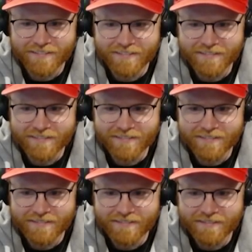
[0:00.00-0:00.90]

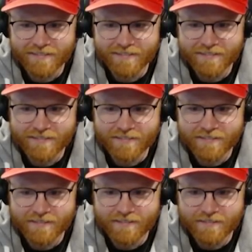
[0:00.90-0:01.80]

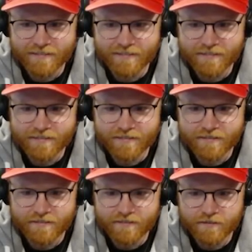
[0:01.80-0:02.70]

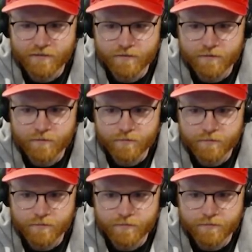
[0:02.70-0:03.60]

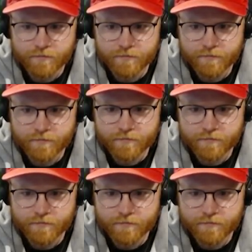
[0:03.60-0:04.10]
(silent)